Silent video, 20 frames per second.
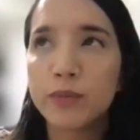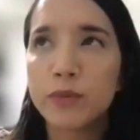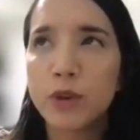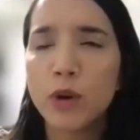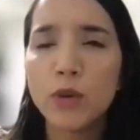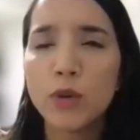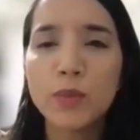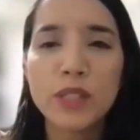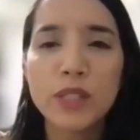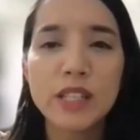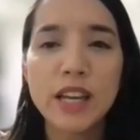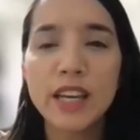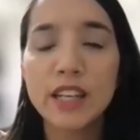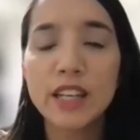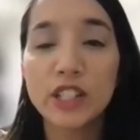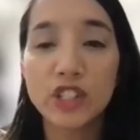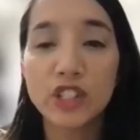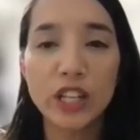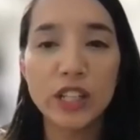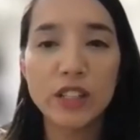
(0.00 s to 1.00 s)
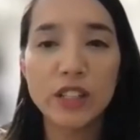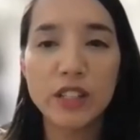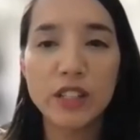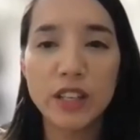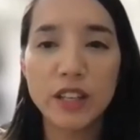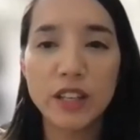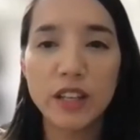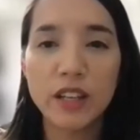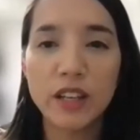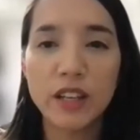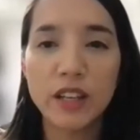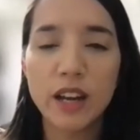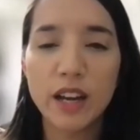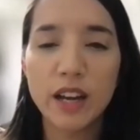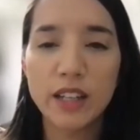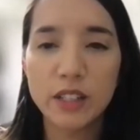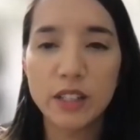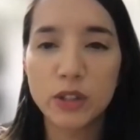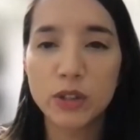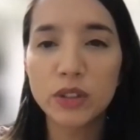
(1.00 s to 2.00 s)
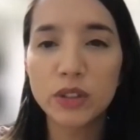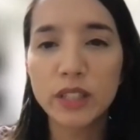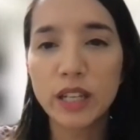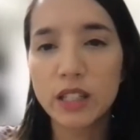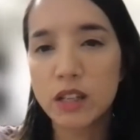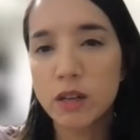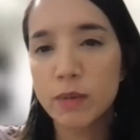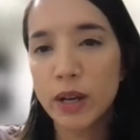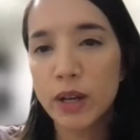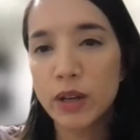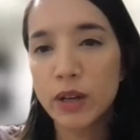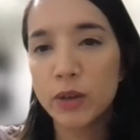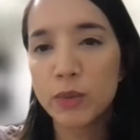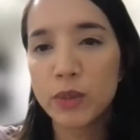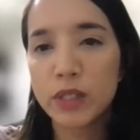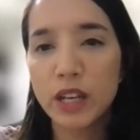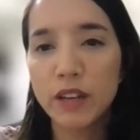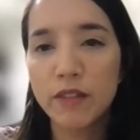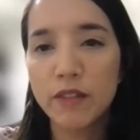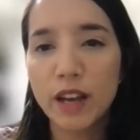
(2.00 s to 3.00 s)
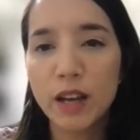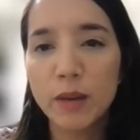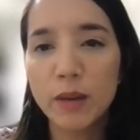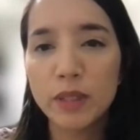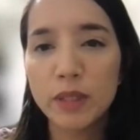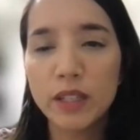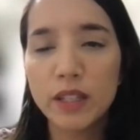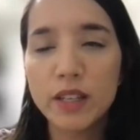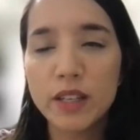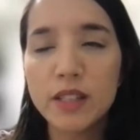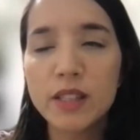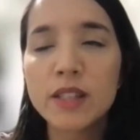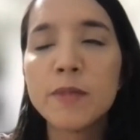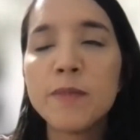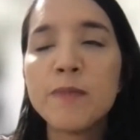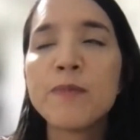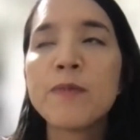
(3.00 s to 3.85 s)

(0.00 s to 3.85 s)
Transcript: homestay exchange thing in high school, and that's where my homestay family is.